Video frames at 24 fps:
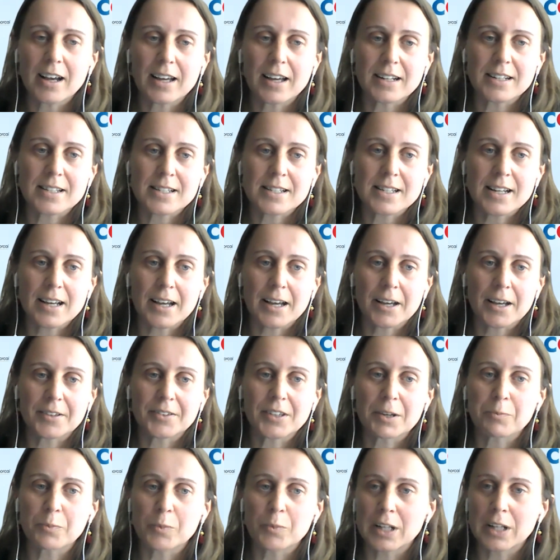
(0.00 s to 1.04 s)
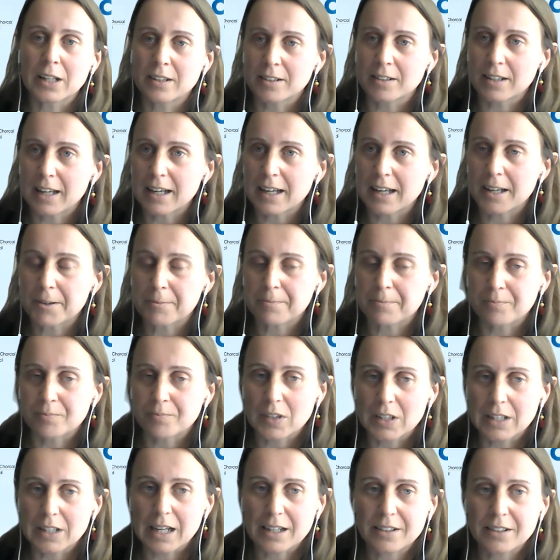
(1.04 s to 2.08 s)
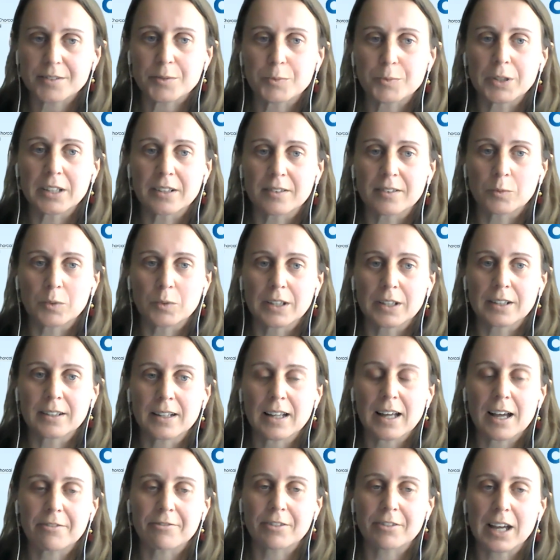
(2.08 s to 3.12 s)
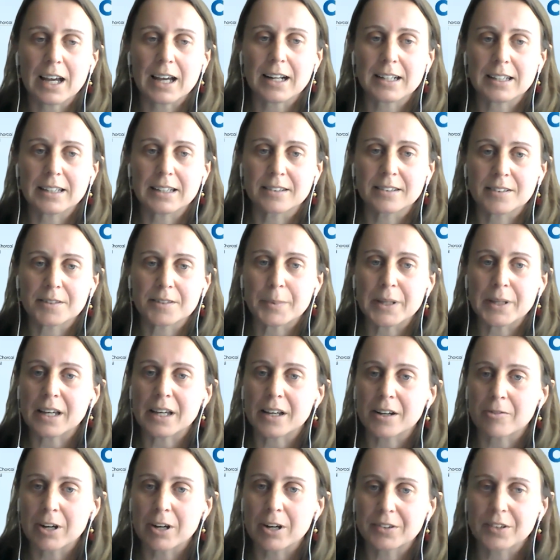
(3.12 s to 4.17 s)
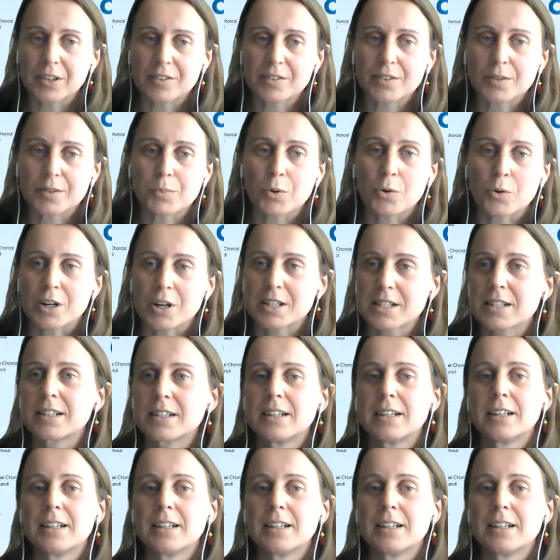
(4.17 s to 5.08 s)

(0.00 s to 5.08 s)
and then we'll have Kathleen speaking around the support.